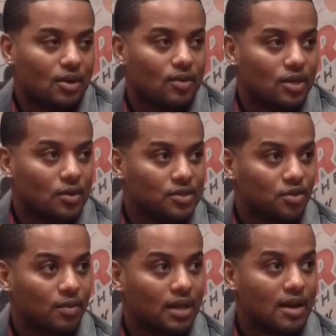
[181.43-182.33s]
I wouldn't know what to do
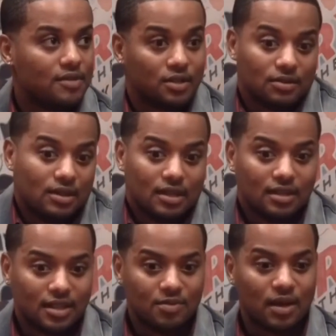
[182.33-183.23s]
with my life. So
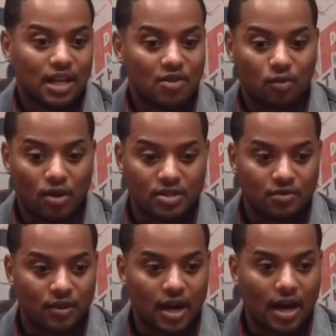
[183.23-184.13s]
this is my life work is to
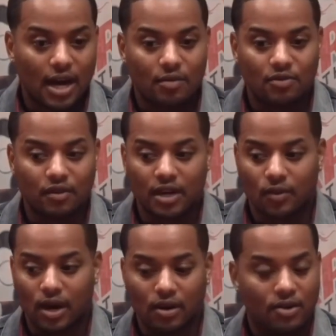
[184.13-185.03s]
figure out how to be funny
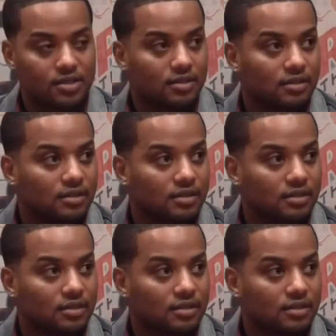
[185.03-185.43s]
without cursing.